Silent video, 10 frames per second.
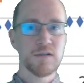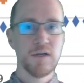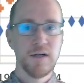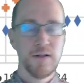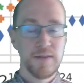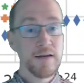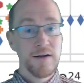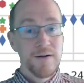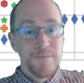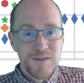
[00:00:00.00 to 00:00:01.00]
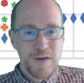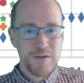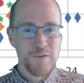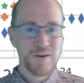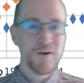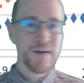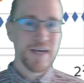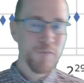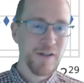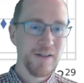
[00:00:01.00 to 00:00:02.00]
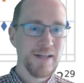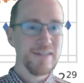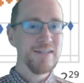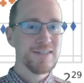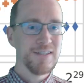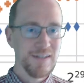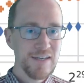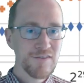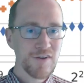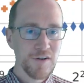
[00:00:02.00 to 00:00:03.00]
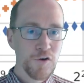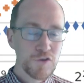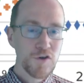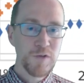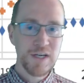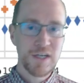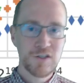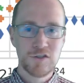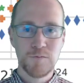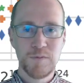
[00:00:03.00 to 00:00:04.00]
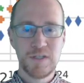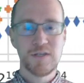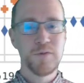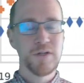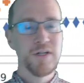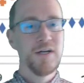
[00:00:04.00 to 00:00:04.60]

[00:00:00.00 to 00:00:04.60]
Then you may wonder, okay, well, at least the intra-node communication should be simple.